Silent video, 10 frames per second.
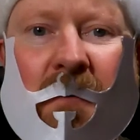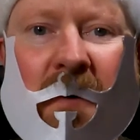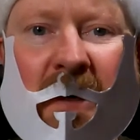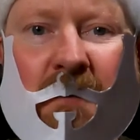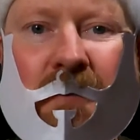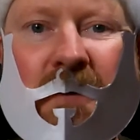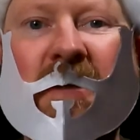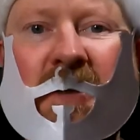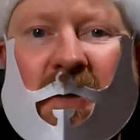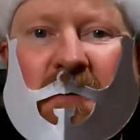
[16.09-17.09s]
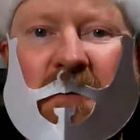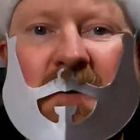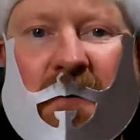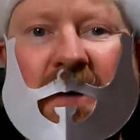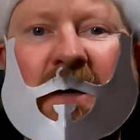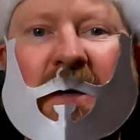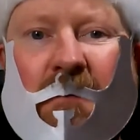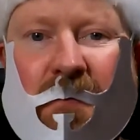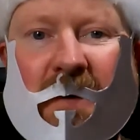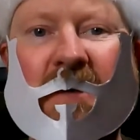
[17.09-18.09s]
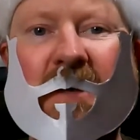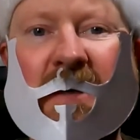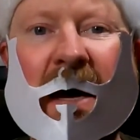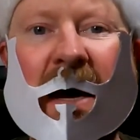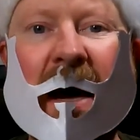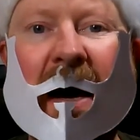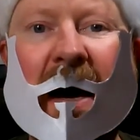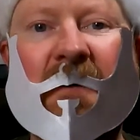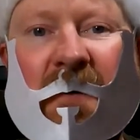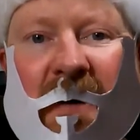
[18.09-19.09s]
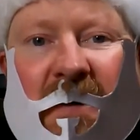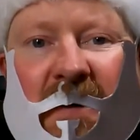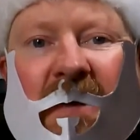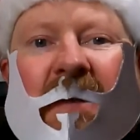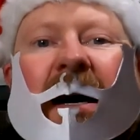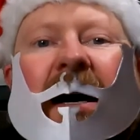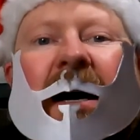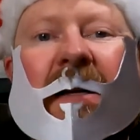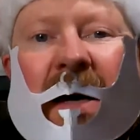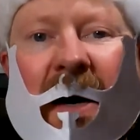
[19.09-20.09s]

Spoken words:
Printed Soup's 3D Printed Advent Calendar.